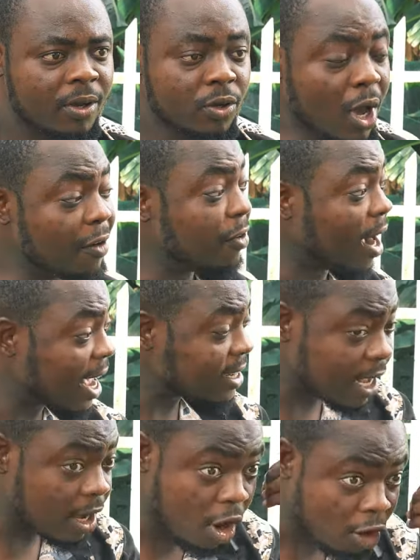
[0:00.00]
You even had
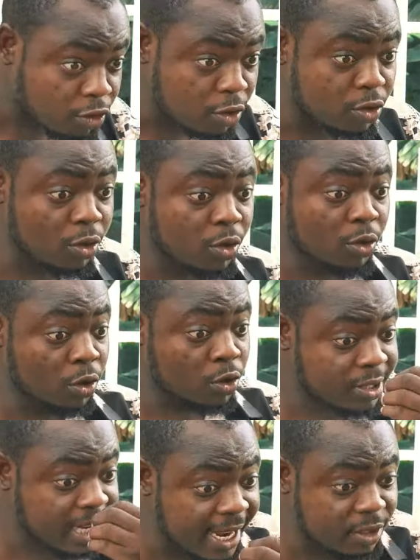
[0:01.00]
the gall to
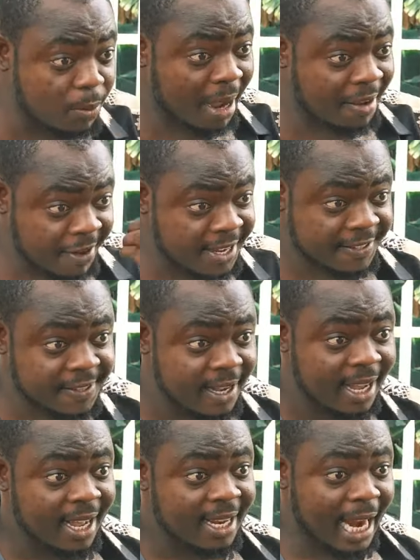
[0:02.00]
say it to my face
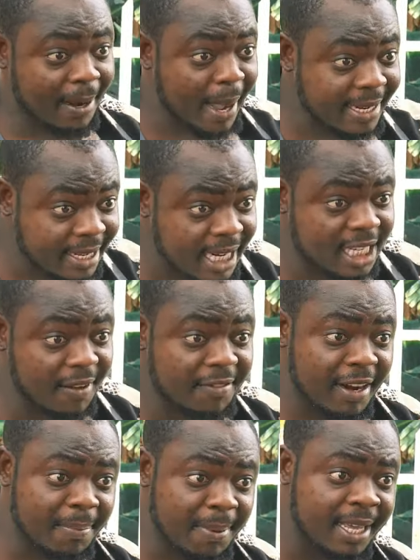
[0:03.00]
that my thing is very,
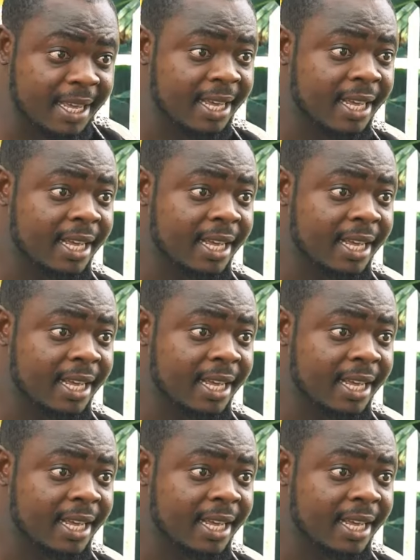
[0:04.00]
very big.